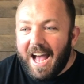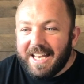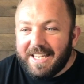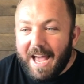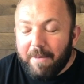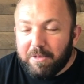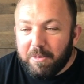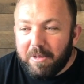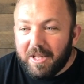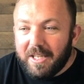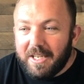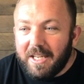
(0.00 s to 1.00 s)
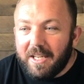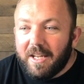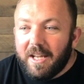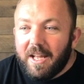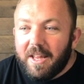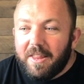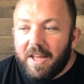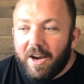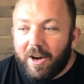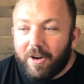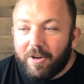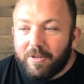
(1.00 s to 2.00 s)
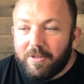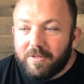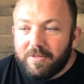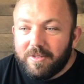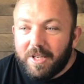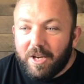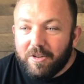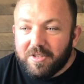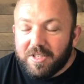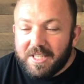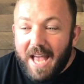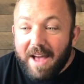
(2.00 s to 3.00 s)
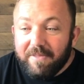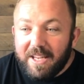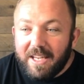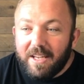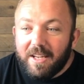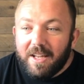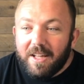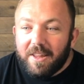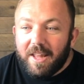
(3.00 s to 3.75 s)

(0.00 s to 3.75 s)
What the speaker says: adaptability, their savvy,